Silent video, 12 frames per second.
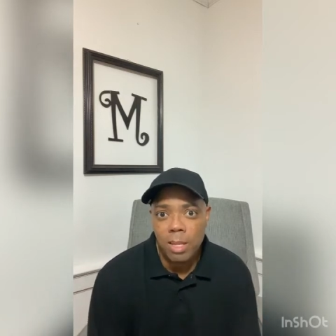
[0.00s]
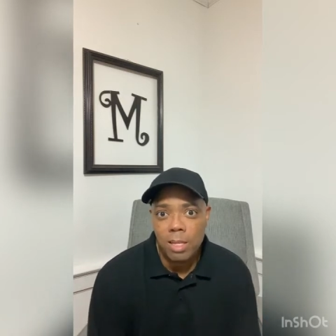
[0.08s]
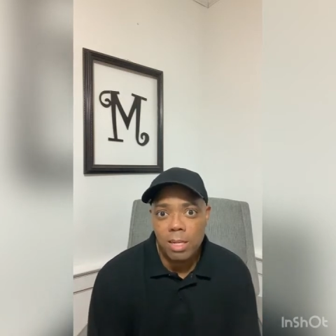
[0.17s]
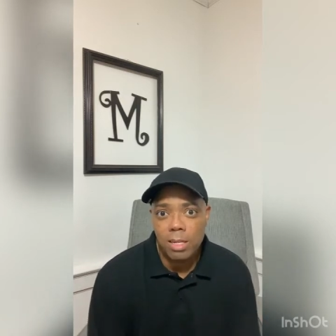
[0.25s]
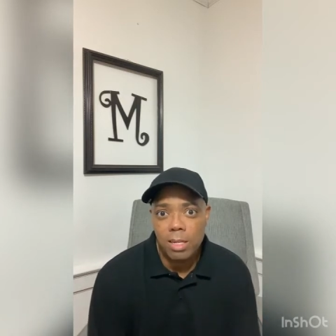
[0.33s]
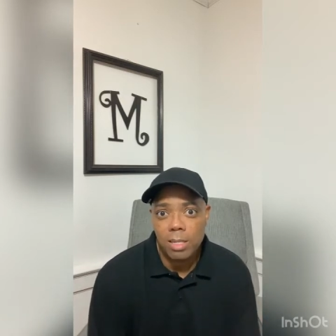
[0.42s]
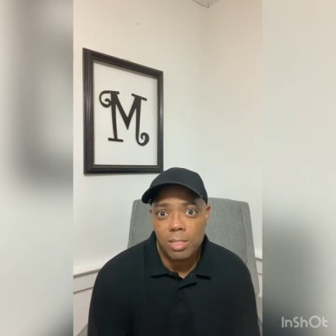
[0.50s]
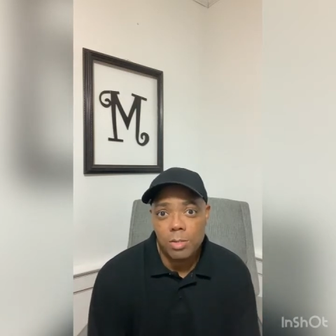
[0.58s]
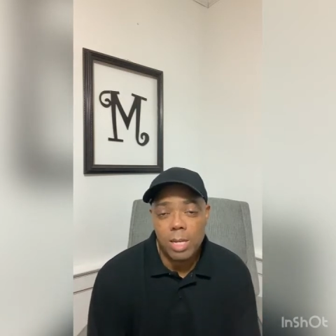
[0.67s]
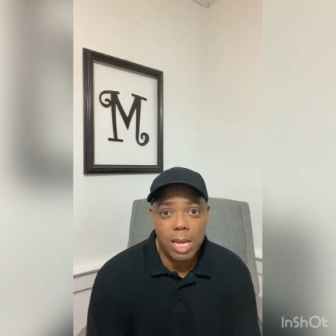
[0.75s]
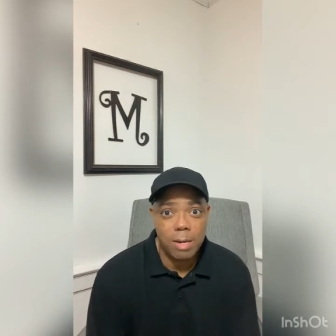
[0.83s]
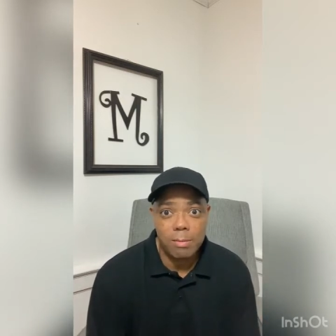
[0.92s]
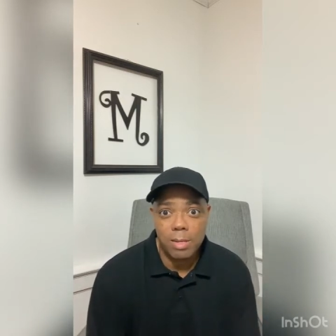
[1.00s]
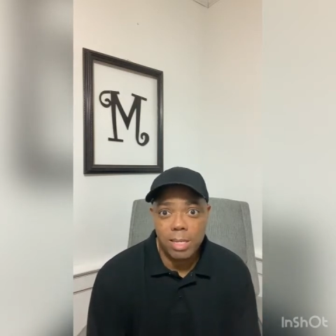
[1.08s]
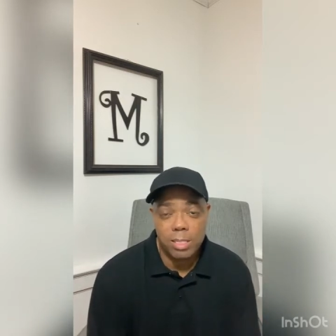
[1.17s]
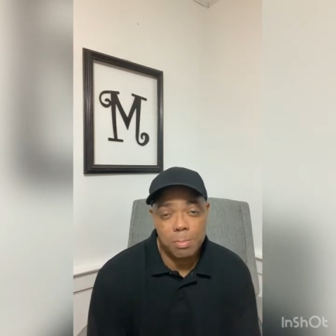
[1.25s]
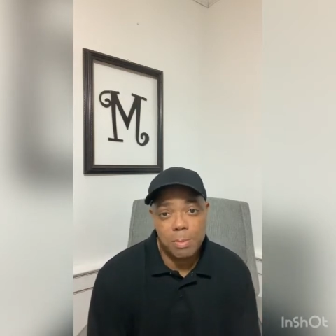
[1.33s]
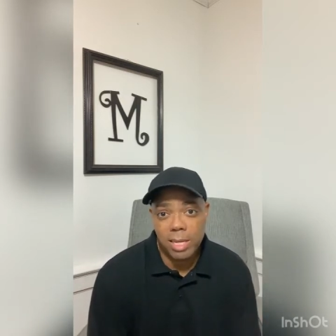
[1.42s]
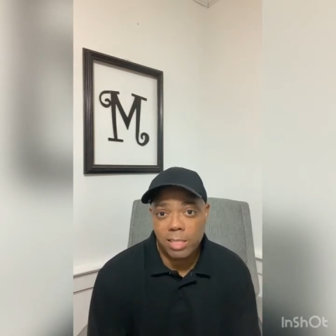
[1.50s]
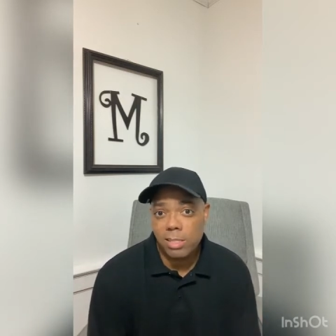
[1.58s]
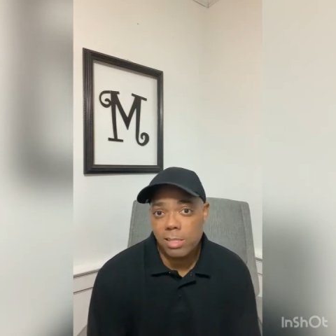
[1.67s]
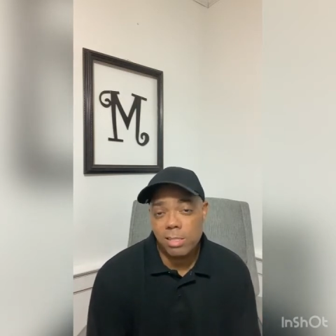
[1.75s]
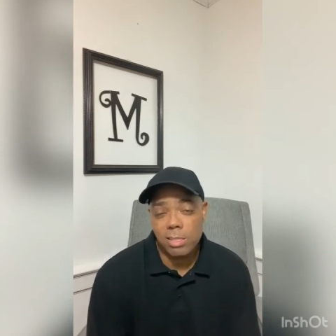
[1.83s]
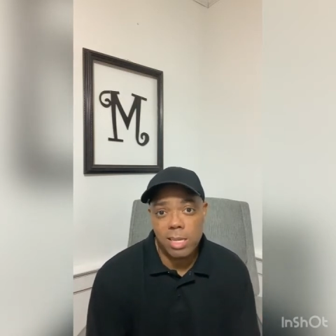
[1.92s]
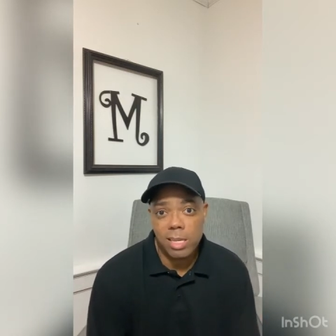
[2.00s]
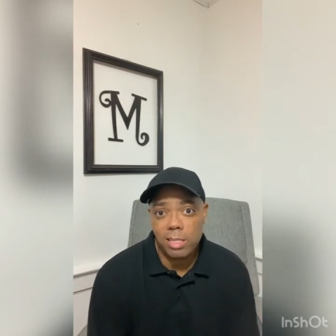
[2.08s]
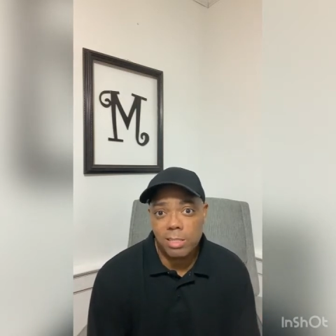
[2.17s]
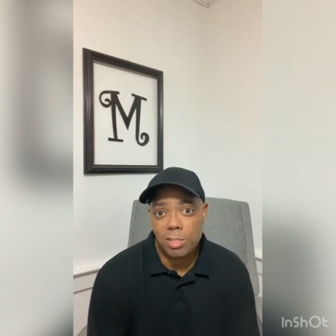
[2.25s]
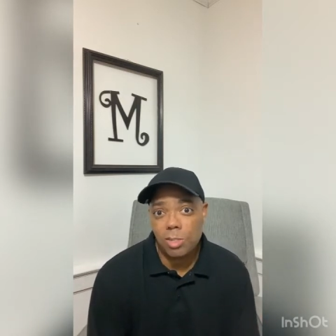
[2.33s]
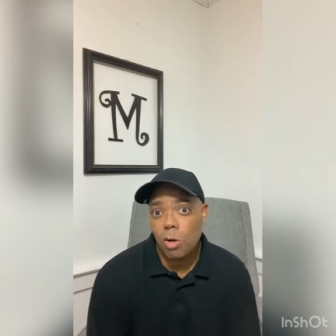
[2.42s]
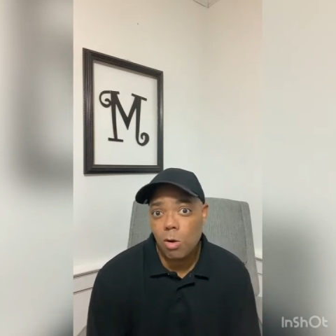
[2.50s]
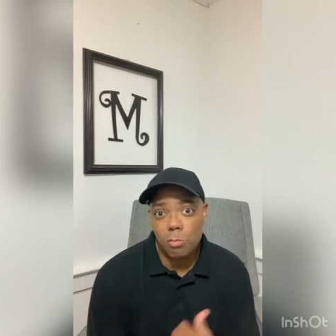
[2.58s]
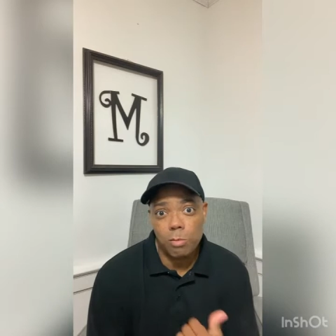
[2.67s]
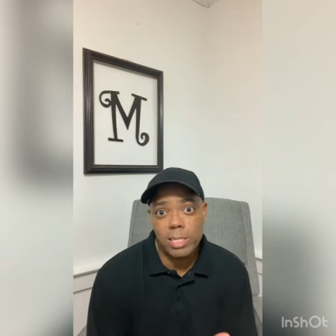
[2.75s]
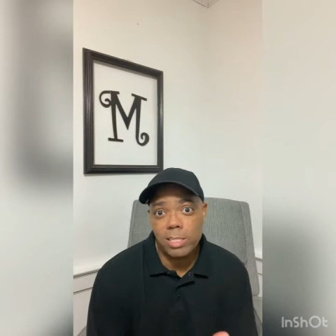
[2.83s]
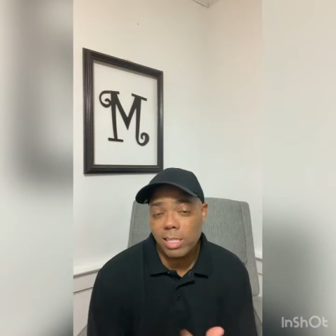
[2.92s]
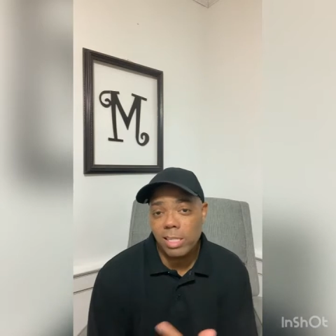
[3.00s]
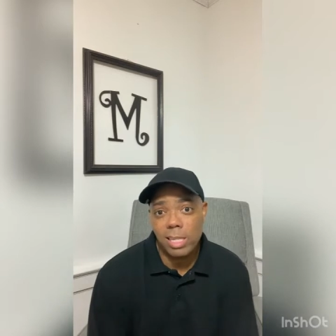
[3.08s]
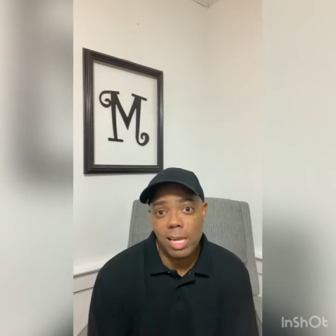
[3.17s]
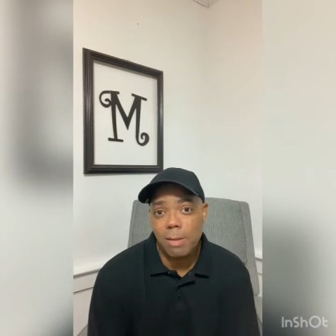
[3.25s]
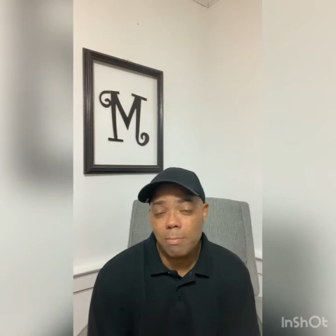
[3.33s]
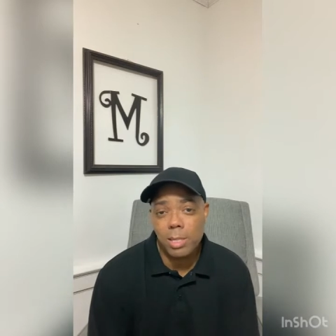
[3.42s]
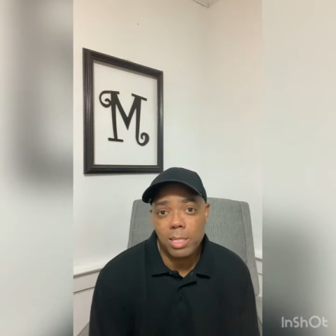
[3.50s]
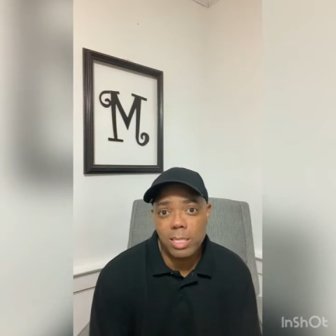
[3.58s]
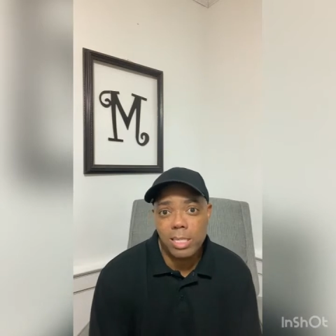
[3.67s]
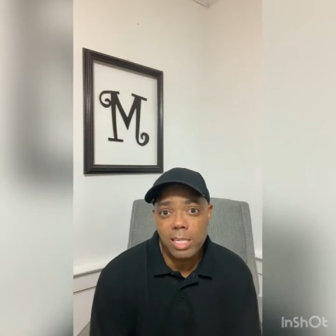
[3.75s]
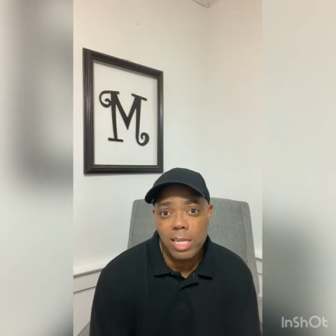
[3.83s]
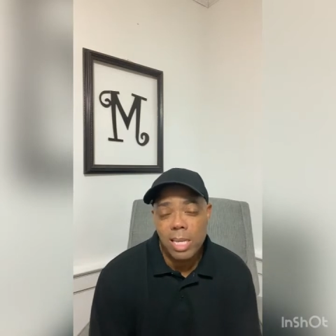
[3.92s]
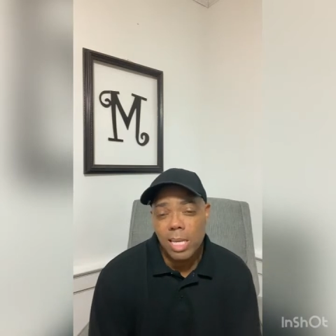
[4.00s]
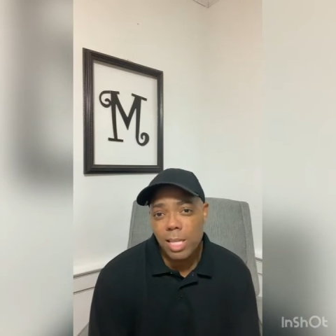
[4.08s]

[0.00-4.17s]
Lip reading: you got to expect these things. It's called risk and liability.